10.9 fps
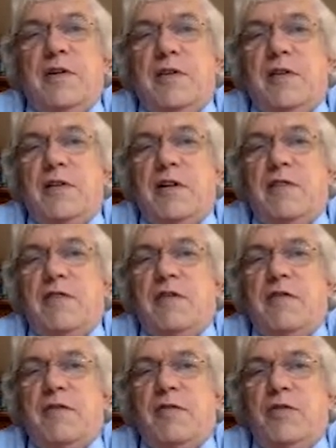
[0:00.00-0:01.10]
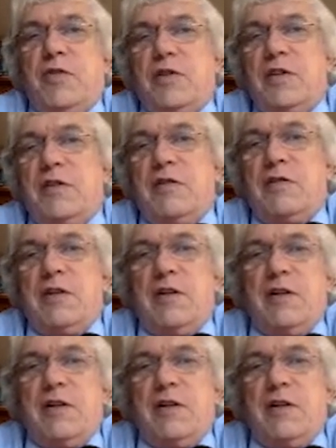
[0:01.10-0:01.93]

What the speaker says: the cover of the book, or